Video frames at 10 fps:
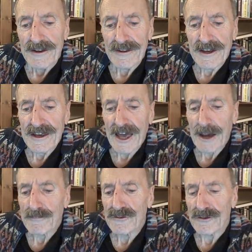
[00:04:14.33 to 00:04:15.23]
The
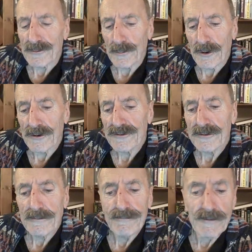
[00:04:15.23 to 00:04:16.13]
caption
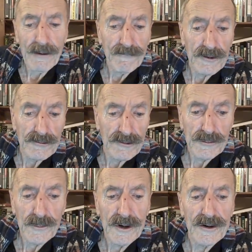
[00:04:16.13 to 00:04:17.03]
was "Fluffer
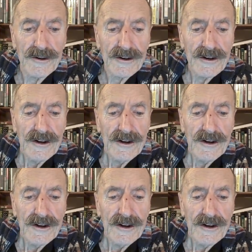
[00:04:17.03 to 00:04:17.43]
at work."